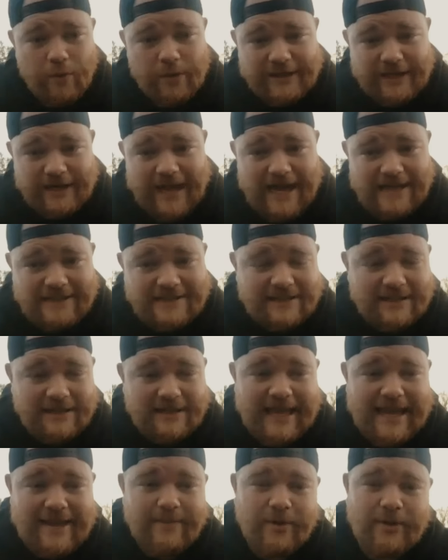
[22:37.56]
with the guys at the
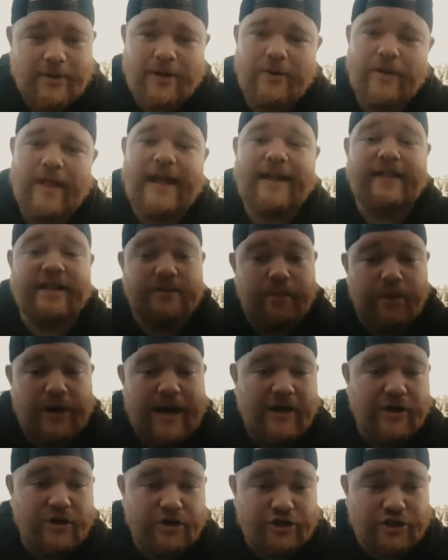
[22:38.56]
label, they were like, "Let's put
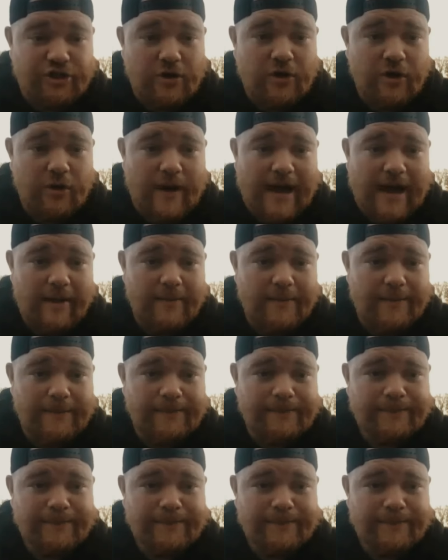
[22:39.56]
out your solo album."